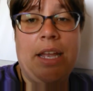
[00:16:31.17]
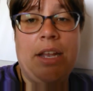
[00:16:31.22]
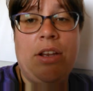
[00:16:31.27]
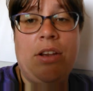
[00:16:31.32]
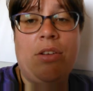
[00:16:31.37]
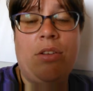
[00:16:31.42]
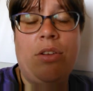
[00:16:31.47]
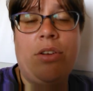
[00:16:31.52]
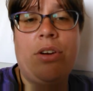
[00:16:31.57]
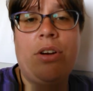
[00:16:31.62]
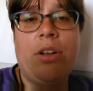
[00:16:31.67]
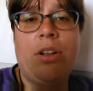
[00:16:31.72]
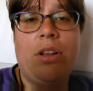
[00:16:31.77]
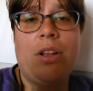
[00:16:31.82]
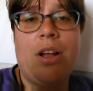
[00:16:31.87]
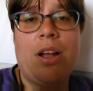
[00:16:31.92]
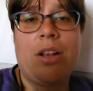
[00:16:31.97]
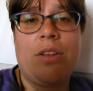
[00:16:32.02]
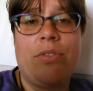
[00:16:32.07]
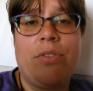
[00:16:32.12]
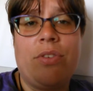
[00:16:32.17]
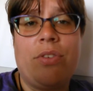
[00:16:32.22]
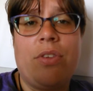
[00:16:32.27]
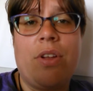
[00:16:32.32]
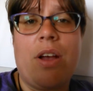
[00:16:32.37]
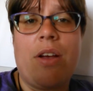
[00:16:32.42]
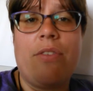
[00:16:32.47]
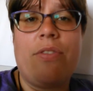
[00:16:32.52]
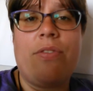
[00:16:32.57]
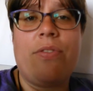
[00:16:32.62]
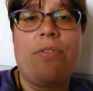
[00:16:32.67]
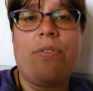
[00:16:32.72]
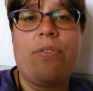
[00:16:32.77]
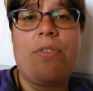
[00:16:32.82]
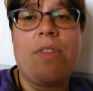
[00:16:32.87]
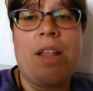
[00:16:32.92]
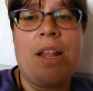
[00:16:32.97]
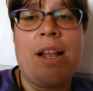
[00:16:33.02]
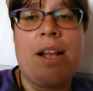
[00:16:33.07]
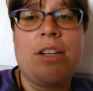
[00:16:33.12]
And you learn a lot of
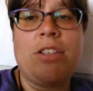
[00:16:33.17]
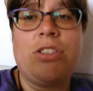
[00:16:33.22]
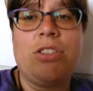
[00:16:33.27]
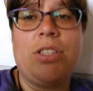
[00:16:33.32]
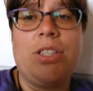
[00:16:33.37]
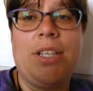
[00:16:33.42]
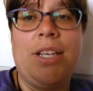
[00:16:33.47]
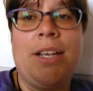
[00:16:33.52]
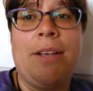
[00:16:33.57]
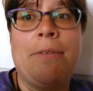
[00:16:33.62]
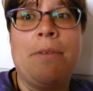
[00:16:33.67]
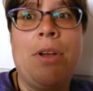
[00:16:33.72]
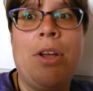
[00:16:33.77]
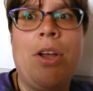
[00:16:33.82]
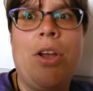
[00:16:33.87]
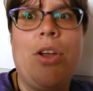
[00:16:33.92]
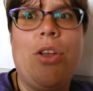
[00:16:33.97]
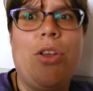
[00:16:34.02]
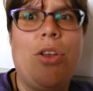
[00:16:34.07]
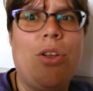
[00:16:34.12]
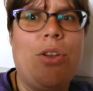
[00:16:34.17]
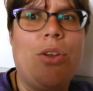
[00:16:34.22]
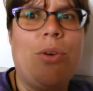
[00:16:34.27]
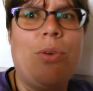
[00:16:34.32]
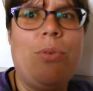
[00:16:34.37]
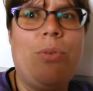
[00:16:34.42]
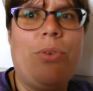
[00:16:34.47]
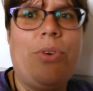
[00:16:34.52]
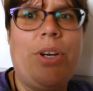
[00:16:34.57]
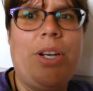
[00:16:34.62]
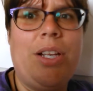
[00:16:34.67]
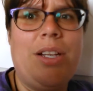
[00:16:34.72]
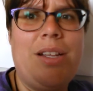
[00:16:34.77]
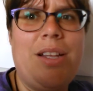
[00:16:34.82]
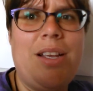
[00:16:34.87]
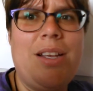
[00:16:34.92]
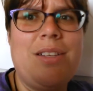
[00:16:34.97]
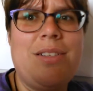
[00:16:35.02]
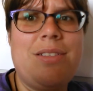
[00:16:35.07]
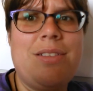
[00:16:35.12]
stuff that actually you don't
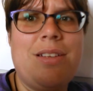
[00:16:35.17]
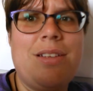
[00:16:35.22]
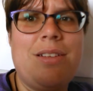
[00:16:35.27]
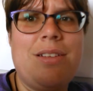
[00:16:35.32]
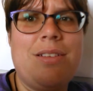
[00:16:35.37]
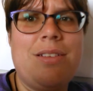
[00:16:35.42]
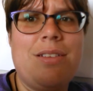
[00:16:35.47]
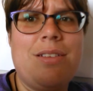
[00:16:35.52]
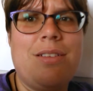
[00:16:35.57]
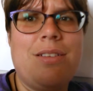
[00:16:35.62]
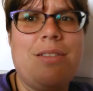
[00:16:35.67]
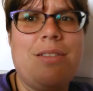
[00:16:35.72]
realize that